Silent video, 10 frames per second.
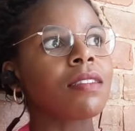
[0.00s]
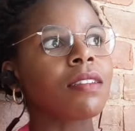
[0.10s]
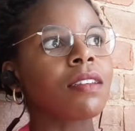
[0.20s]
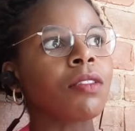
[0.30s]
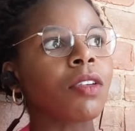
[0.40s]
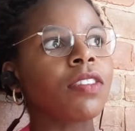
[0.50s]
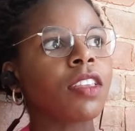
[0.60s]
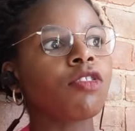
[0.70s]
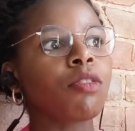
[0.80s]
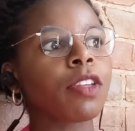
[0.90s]
you know, he's
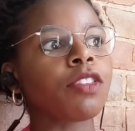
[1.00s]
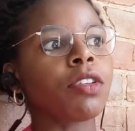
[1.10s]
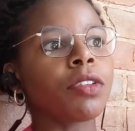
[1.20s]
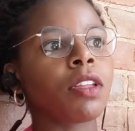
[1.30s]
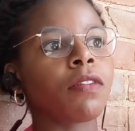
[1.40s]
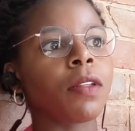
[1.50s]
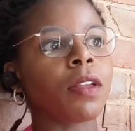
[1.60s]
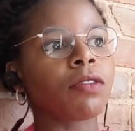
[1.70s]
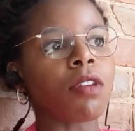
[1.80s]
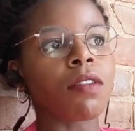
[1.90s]
instrumental in the defeat
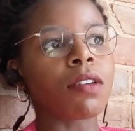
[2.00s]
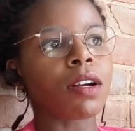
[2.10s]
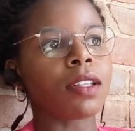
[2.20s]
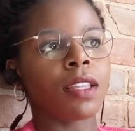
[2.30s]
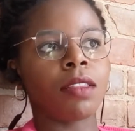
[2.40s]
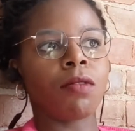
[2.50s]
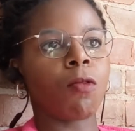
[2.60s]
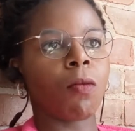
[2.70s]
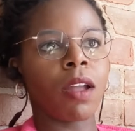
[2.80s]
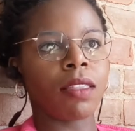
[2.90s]
of Sauron and in
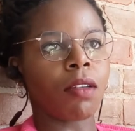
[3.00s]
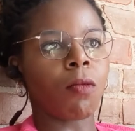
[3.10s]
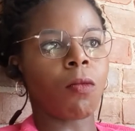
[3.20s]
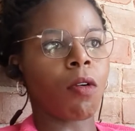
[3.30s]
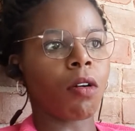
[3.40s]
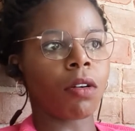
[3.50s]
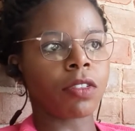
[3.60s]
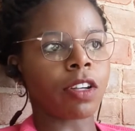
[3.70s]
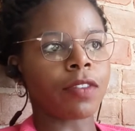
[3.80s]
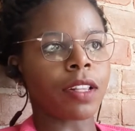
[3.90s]
the
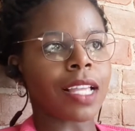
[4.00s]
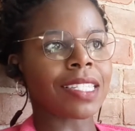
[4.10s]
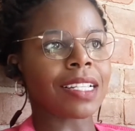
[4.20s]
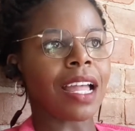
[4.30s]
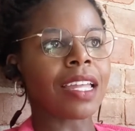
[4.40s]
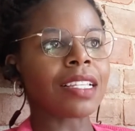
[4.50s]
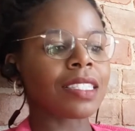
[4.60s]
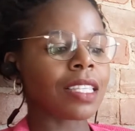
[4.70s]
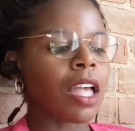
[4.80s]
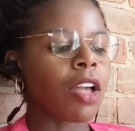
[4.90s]
wars of the Last Alliance.
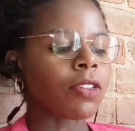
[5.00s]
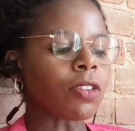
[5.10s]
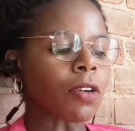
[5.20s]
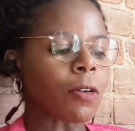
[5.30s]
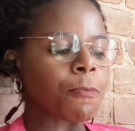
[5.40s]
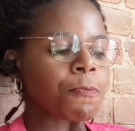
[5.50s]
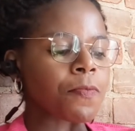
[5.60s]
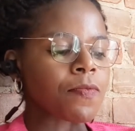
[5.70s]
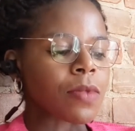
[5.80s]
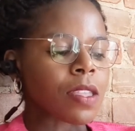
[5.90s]
So,
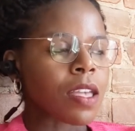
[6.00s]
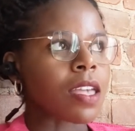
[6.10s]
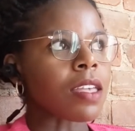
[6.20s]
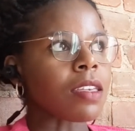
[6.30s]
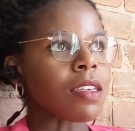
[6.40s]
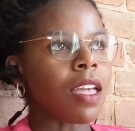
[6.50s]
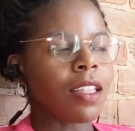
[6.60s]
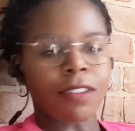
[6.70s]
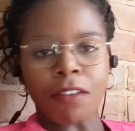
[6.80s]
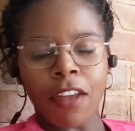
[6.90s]
and
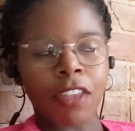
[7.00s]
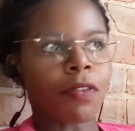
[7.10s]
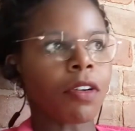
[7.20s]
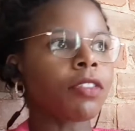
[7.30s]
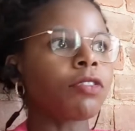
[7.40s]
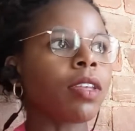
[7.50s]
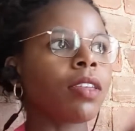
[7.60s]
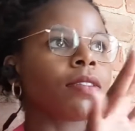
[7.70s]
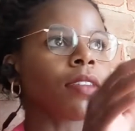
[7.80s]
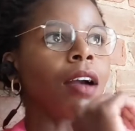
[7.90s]
he's a faithful, so
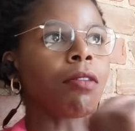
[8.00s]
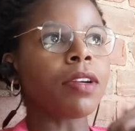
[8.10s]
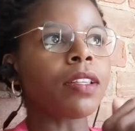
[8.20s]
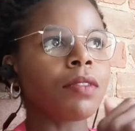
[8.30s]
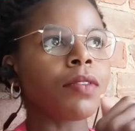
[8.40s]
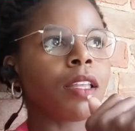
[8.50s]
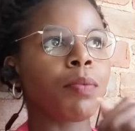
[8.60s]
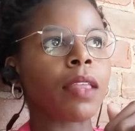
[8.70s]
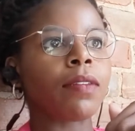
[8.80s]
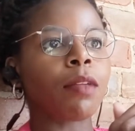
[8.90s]
he's a really, really
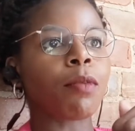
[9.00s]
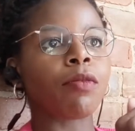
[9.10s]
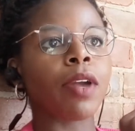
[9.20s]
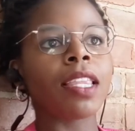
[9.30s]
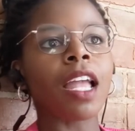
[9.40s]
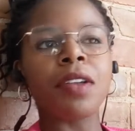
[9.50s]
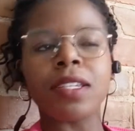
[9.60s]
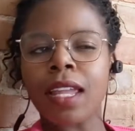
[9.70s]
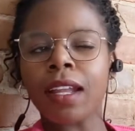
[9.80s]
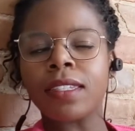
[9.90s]
big deal. But right now
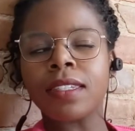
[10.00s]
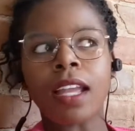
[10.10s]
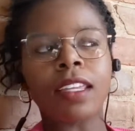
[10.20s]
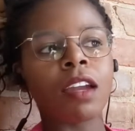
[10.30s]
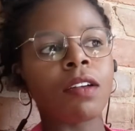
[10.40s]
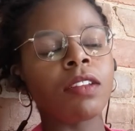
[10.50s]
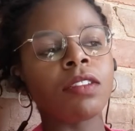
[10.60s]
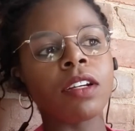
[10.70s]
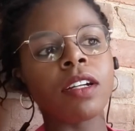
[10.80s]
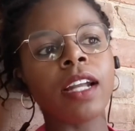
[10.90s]
he's like a side
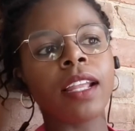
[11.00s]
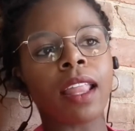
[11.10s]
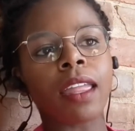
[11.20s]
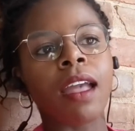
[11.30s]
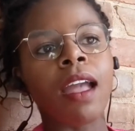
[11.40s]
character, and like,